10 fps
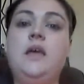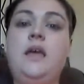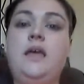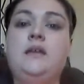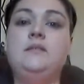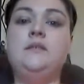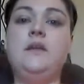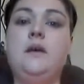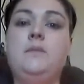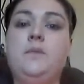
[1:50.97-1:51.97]
and
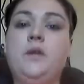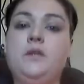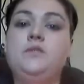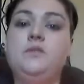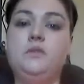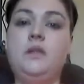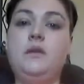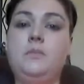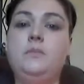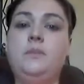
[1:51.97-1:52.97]
because
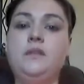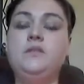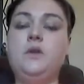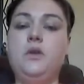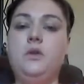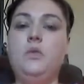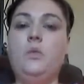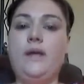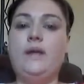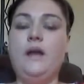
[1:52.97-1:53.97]
they're based on
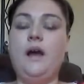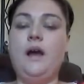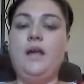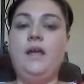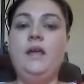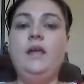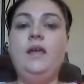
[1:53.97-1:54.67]
weight and height